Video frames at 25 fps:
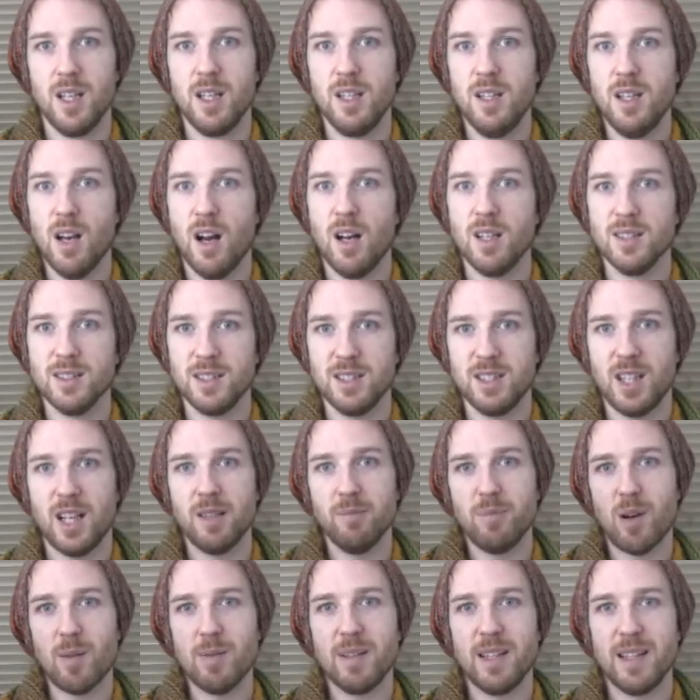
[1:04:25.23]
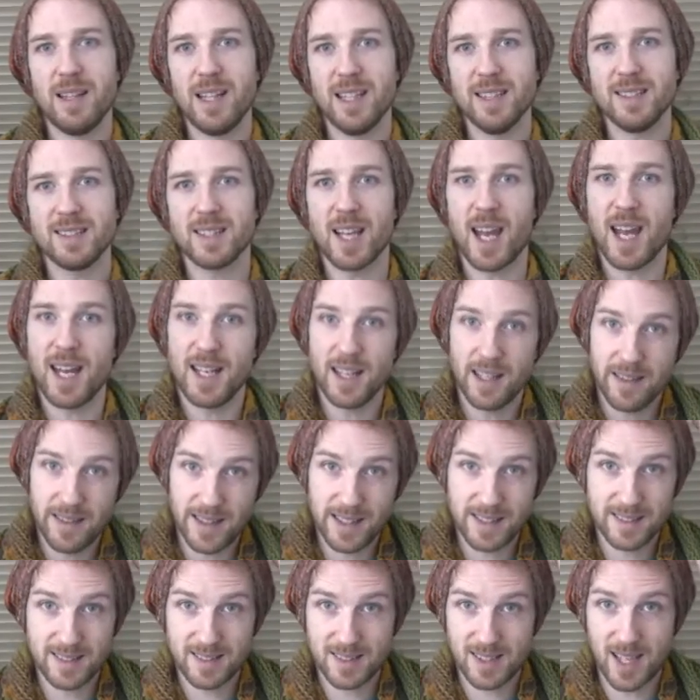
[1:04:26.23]
yarns, and probably this skein and
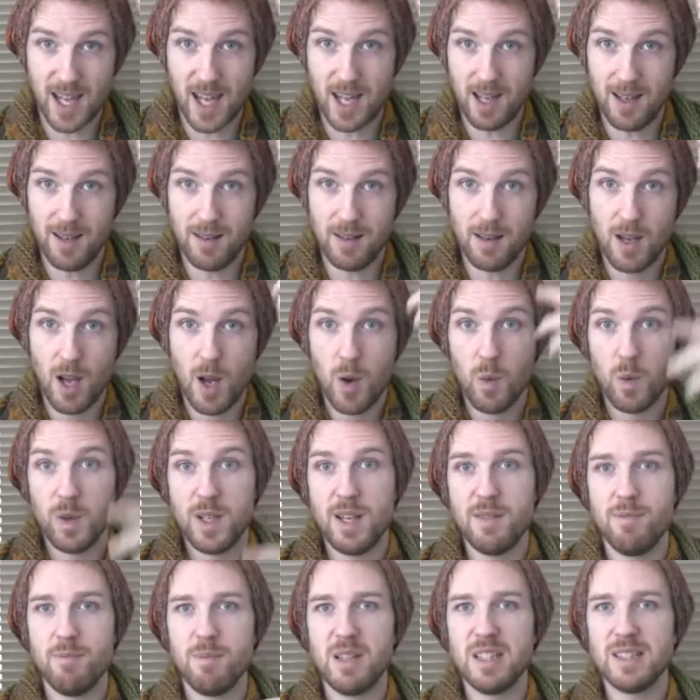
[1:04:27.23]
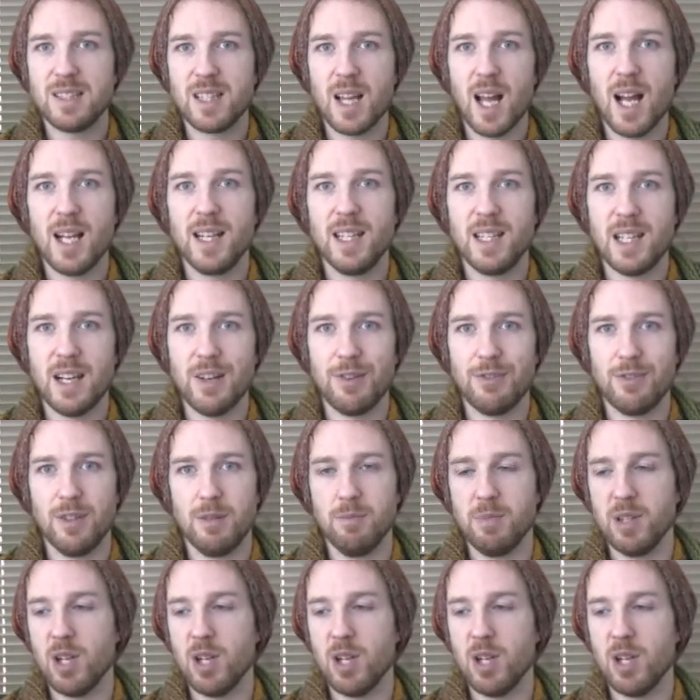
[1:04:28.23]
this skein would even be slightly different,